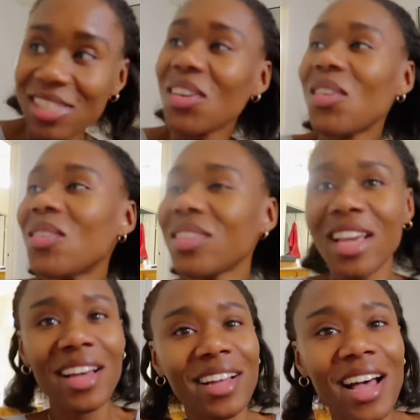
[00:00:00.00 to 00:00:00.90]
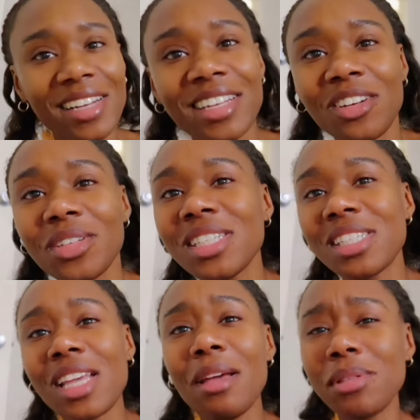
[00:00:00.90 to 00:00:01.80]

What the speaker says: So yeah, I literally just came